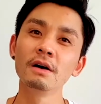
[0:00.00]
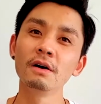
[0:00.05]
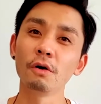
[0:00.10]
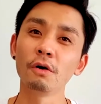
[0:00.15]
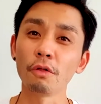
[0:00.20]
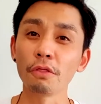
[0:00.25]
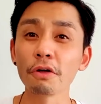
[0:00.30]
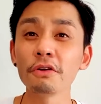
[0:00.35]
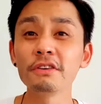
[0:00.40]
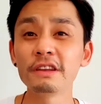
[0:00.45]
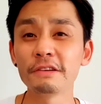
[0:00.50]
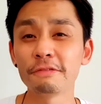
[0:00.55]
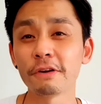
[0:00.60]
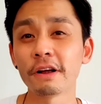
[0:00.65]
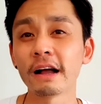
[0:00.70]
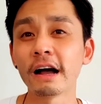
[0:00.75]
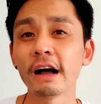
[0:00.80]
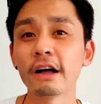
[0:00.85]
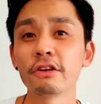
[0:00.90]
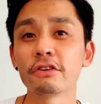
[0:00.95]
Although different
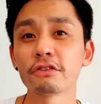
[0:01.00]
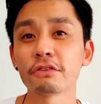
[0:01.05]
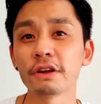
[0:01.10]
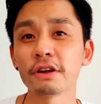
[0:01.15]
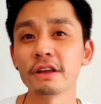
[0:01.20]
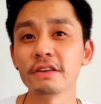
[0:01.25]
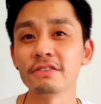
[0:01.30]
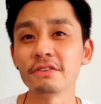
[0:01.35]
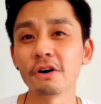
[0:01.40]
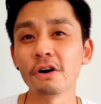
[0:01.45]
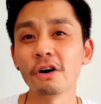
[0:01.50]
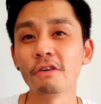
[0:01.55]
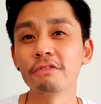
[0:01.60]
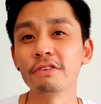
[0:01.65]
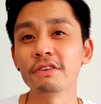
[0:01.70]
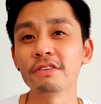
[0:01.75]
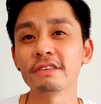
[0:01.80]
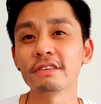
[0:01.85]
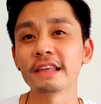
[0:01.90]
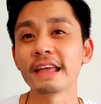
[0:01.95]
countries
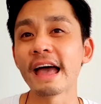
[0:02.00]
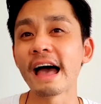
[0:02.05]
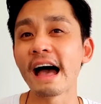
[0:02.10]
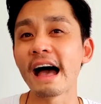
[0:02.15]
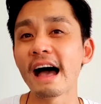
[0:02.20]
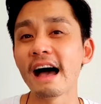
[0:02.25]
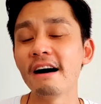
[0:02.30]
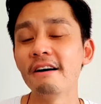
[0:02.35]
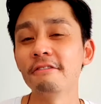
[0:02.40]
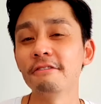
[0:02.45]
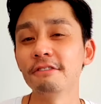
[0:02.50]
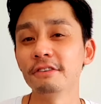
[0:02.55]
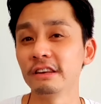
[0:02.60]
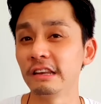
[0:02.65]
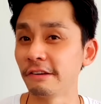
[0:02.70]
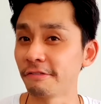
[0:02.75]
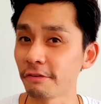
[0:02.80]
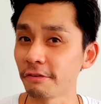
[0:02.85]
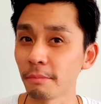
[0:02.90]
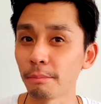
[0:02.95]
obviously have
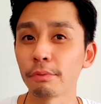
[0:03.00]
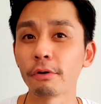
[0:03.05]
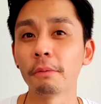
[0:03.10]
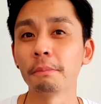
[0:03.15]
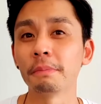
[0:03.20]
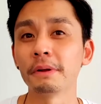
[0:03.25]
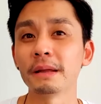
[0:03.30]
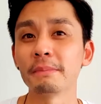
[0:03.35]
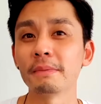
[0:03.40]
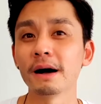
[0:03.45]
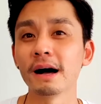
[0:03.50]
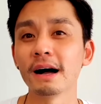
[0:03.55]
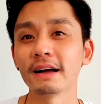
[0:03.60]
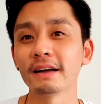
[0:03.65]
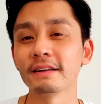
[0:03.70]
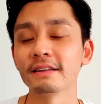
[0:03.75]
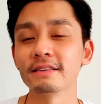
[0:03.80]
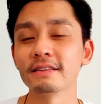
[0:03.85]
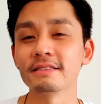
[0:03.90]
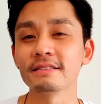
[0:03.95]
different property
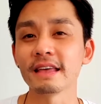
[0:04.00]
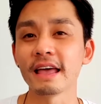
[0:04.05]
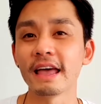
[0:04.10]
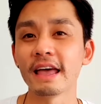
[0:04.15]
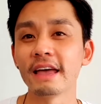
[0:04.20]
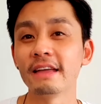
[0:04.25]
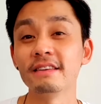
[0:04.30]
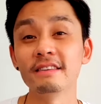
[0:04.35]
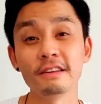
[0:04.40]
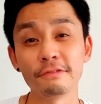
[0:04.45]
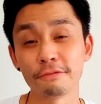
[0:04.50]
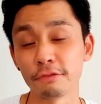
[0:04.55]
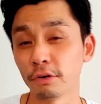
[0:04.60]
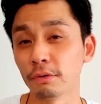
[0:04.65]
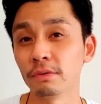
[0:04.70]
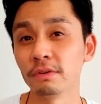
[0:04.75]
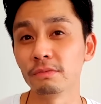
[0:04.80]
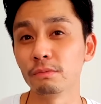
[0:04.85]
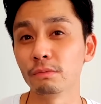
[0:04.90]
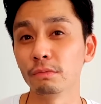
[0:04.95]
markets and
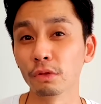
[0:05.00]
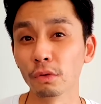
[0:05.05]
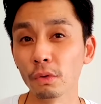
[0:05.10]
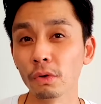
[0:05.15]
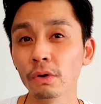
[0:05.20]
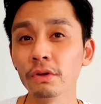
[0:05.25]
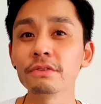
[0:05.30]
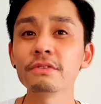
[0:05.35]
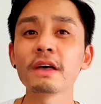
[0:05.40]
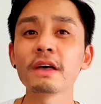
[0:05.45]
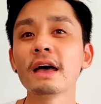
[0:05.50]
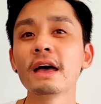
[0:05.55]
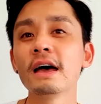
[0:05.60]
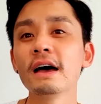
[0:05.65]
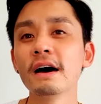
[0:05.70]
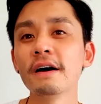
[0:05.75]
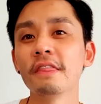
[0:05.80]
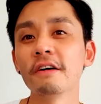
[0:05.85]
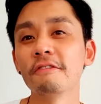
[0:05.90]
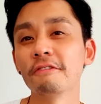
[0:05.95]
different laws,
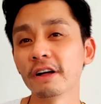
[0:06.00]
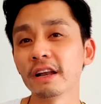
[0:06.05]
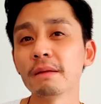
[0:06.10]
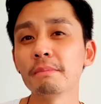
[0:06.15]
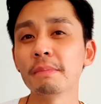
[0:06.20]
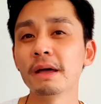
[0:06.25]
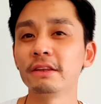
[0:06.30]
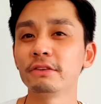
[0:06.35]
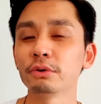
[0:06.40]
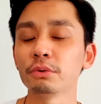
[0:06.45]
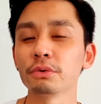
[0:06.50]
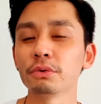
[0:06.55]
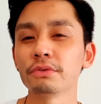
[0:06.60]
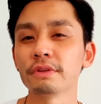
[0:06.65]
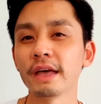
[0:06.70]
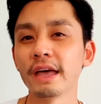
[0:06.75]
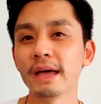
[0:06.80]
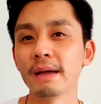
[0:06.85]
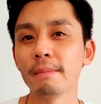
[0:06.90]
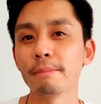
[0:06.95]
the fundamentals
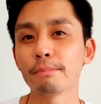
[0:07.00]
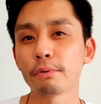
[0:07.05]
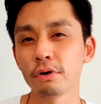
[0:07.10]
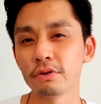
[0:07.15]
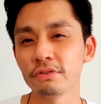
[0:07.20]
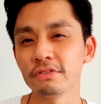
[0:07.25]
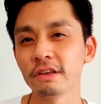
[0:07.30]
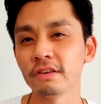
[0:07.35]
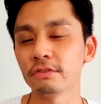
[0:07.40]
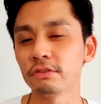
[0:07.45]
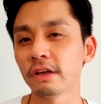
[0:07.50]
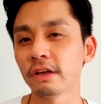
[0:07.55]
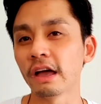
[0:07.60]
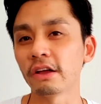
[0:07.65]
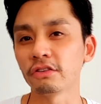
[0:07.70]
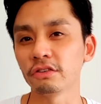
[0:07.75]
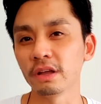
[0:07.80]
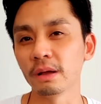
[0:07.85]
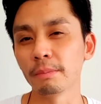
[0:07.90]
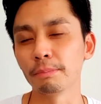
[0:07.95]
and process to
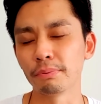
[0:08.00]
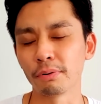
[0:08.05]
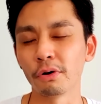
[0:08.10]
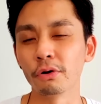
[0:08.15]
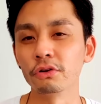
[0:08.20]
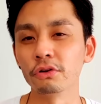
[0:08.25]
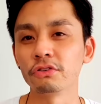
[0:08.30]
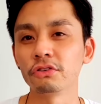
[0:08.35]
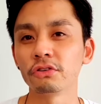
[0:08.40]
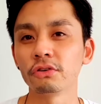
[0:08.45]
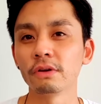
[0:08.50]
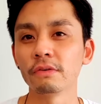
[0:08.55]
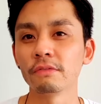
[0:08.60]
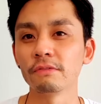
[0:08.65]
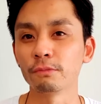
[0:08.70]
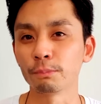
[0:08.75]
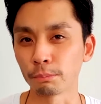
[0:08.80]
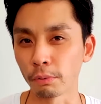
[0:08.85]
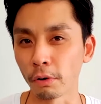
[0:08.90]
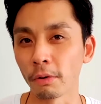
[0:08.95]
actually approach
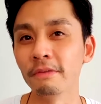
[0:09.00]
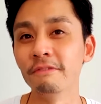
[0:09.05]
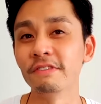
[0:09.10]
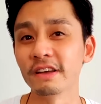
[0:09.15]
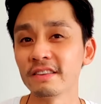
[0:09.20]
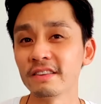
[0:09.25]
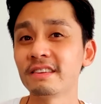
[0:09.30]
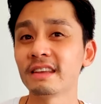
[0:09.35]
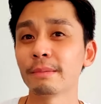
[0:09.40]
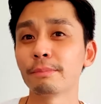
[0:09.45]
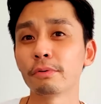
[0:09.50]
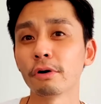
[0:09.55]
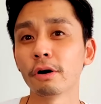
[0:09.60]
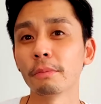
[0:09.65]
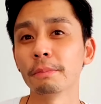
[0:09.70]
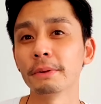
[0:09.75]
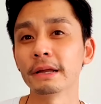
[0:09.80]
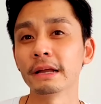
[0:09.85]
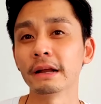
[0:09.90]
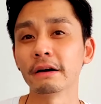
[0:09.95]
investing in
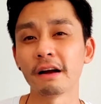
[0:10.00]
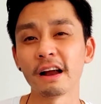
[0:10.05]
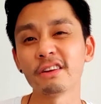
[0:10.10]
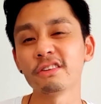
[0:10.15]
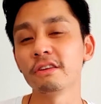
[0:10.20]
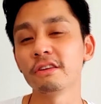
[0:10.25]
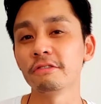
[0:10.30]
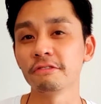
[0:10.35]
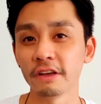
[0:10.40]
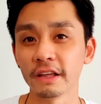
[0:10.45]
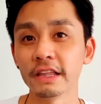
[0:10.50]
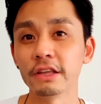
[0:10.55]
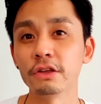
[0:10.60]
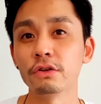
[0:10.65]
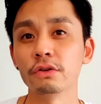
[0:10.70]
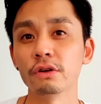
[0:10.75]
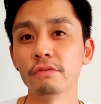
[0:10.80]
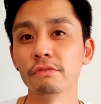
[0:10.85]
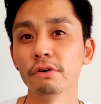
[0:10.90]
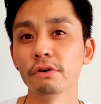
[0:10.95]
property are actually fairly
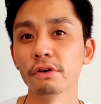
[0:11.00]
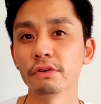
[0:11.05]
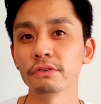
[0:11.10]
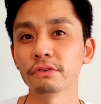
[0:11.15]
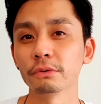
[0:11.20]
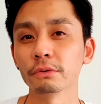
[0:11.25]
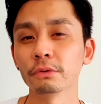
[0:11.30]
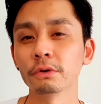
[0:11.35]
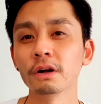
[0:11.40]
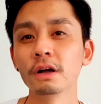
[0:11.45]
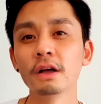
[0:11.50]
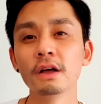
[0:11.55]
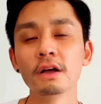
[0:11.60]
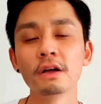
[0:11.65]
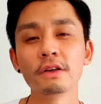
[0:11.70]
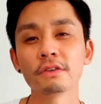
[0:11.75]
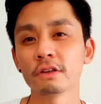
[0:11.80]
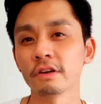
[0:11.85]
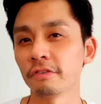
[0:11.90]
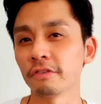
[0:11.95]
universal.
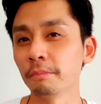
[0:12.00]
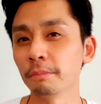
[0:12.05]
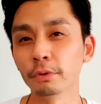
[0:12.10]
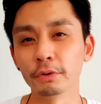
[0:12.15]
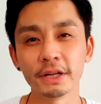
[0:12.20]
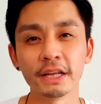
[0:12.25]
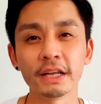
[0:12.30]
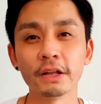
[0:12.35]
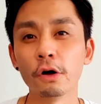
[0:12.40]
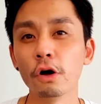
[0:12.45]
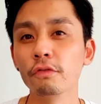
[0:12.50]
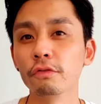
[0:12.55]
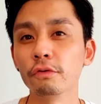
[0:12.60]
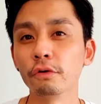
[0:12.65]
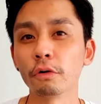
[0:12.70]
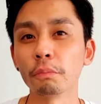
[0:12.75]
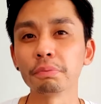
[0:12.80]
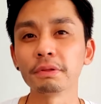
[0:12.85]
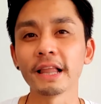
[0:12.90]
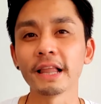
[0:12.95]
So from building an
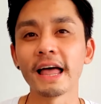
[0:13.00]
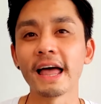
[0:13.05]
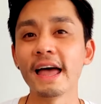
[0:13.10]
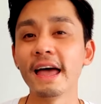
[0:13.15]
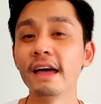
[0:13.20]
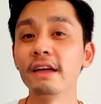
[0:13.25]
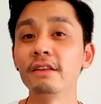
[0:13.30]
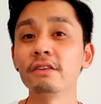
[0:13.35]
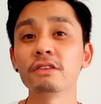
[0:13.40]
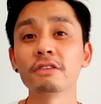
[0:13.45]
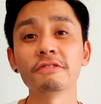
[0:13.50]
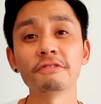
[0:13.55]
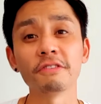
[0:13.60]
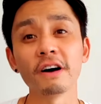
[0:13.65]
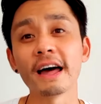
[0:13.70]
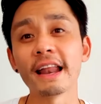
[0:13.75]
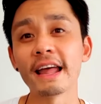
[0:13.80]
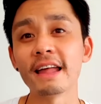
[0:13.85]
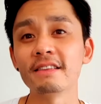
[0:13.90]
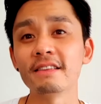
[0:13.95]
overall plan to
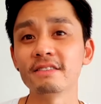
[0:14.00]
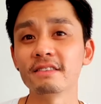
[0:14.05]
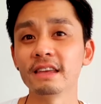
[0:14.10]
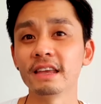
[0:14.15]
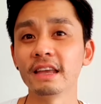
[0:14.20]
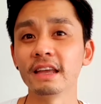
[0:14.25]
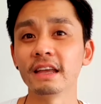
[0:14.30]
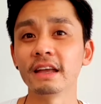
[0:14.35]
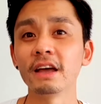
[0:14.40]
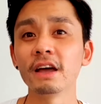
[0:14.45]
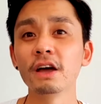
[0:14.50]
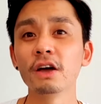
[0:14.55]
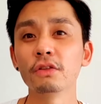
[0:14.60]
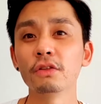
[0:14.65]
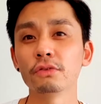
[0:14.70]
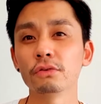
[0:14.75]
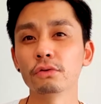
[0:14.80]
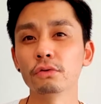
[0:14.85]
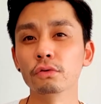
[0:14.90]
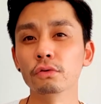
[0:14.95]
financing
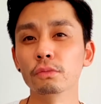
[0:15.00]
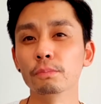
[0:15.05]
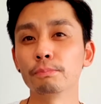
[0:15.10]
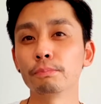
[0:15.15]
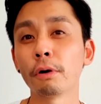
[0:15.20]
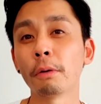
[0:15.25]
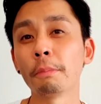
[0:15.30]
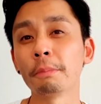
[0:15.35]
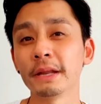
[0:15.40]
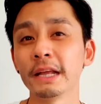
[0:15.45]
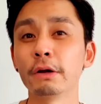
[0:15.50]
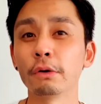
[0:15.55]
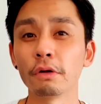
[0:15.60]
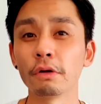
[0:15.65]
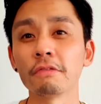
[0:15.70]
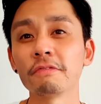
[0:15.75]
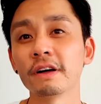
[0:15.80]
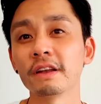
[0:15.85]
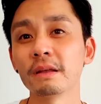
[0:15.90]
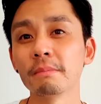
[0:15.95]
to property
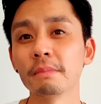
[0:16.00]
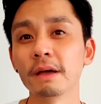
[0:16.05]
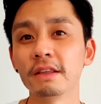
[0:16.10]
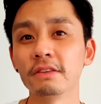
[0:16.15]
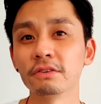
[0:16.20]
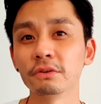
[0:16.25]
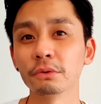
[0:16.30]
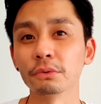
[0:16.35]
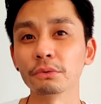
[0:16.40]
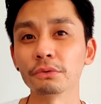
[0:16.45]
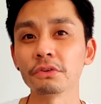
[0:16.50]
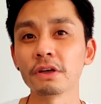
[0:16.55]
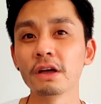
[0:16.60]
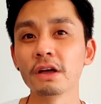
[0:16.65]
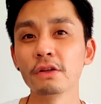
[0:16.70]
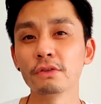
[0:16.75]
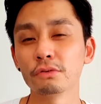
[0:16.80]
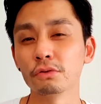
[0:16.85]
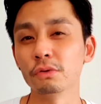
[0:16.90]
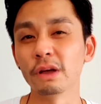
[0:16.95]
growth fundamentals
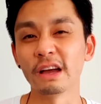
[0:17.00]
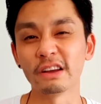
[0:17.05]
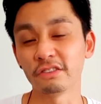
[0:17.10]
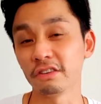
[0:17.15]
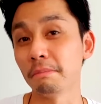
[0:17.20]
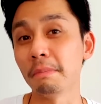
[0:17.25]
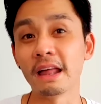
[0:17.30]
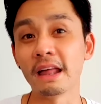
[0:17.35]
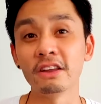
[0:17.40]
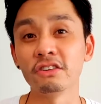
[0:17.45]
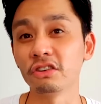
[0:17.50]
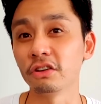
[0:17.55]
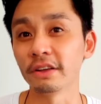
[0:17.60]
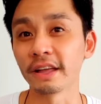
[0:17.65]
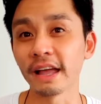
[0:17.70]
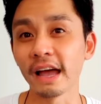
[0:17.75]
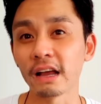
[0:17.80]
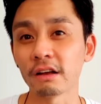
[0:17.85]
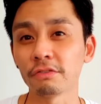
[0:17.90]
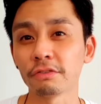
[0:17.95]
to actually managing your
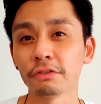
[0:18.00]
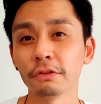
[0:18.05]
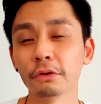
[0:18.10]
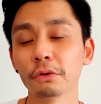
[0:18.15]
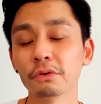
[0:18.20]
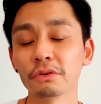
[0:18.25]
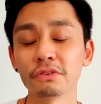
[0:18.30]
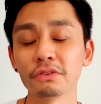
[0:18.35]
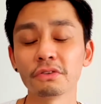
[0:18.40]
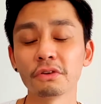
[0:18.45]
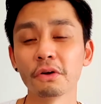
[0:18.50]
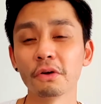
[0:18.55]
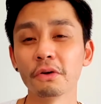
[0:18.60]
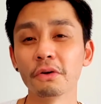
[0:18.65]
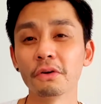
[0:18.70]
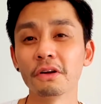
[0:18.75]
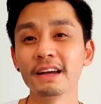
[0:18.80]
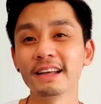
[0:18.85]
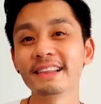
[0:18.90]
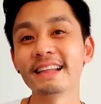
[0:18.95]
cash flows.
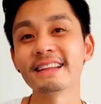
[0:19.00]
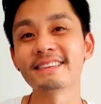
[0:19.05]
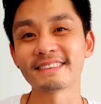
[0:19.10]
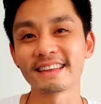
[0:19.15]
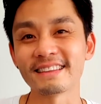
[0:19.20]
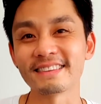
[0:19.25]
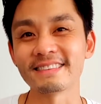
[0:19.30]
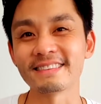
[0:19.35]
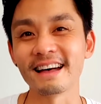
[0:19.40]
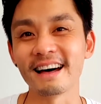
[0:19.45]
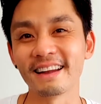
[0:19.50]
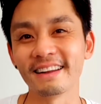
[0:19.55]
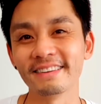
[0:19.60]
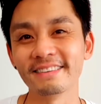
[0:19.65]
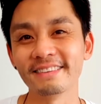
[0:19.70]
So let's get started.